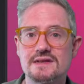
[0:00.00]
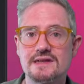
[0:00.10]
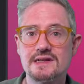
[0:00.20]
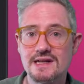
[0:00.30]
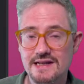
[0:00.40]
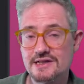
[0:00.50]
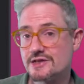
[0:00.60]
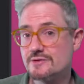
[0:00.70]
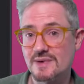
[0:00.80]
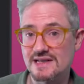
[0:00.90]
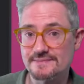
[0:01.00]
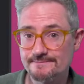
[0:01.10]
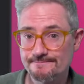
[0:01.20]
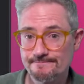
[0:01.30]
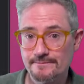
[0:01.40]
You can click the Shoot
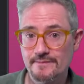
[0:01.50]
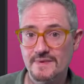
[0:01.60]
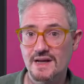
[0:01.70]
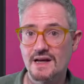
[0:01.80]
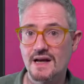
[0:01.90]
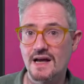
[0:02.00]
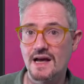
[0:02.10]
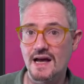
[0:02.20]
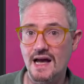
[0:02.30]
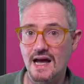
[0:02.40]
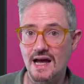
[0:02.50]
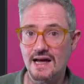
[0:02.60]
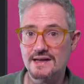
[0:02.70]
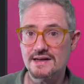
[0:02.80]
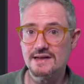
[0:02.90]
button,
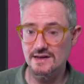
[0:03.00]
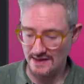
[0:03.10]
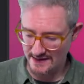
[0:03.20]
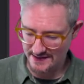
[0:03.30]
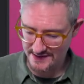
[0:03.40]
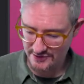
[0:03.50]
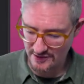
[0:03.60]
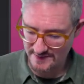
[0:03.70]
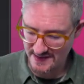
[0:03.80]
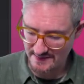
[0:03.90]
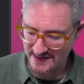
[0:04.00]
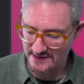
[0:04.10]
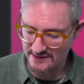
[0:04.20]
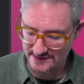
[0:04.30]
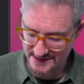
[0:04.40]
and in this drop-down
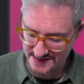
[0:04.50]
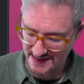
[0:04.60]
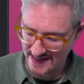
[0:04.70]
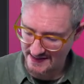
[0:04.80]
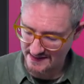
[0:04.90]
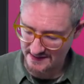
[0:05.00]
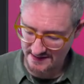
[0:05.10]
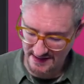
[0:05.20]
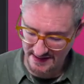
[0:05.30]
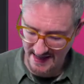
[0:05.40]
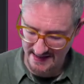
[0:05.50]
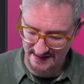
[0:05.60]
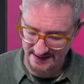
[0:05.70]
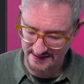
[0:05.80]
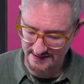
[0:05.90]
menu, you can just select again,
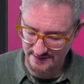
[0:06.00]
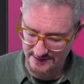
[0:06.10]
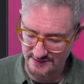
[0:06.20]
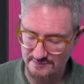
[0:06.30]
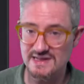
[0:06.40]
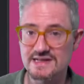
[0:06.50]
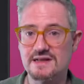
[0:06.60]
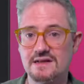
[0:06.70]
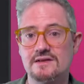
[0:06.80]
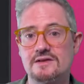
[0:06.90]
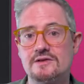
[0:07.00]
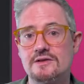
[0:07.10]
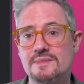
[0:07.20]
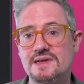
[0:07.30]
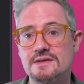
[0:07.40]
like your Zoom meeting on your
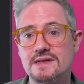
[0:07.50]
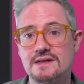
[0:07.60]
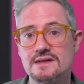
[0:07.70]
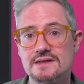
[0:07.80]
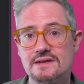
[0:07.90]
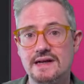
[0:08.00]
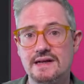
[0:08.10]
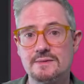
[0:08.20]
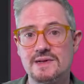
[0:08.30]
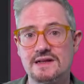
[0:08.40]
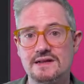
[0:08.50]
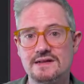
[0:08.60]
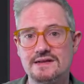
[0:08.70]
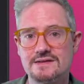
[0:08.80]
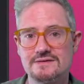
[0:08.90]
computer. So any other window, you
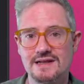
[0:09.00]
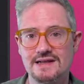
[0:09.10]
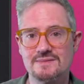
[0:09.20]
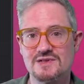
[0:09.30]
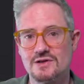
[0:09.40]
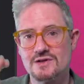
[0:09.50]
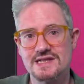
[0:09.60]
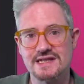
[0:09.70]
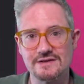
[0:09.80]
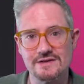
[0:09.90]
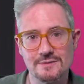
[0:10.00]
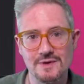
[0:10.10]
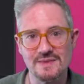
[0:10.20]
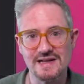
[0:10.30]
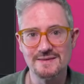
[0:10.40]
sort of like I'm doxing all of
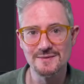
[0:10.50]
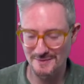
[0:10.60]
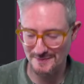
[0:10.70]
what my